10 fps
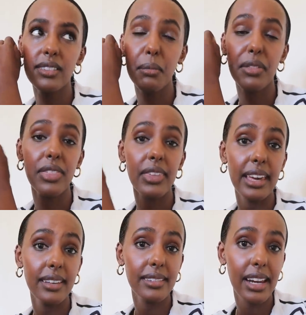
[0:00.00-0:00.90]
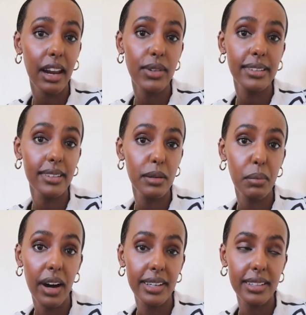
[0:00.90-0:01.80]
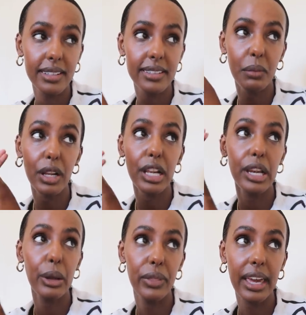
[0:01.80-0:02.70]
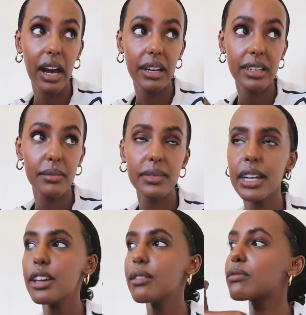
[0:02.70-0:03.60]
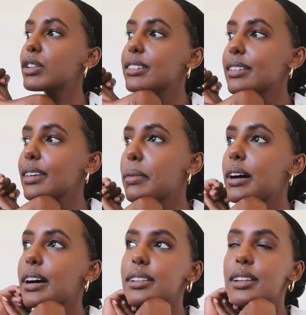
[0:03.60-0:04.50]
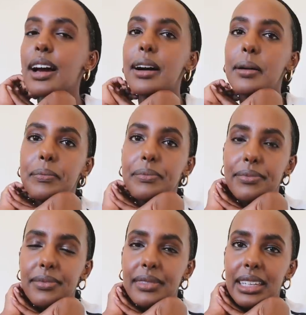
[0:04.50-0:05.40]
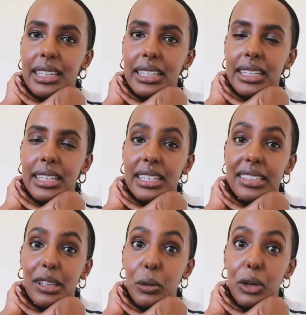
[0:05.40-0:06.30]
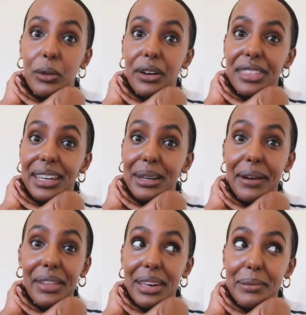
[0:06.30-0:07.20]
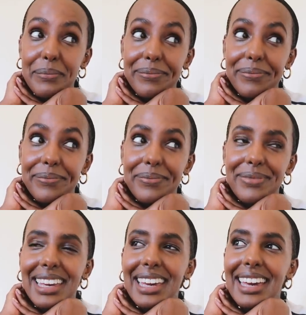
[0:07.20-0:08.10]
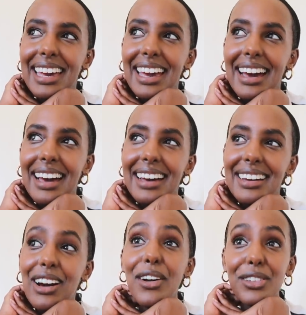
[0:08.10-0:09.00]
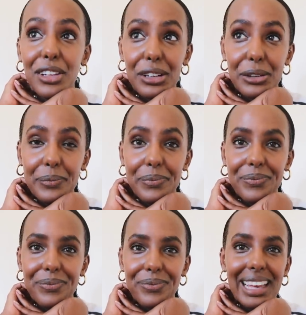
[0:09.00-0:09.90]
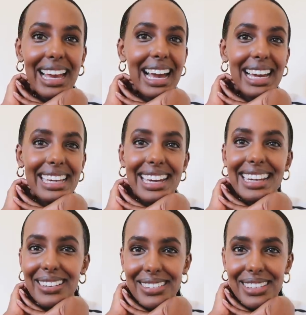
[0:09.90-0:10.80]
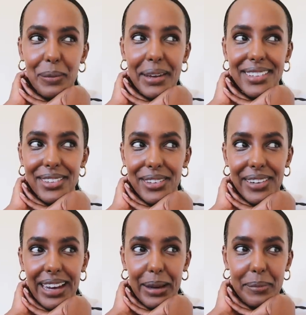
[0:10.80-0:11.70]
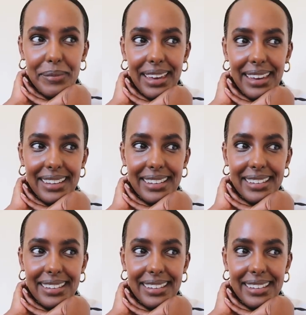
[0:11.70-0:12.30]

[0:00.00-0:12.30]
some things that I recently bought, some clothing items that I recently bought, um, and see what you all think about them. Uh, also, I announced it on my Instagram like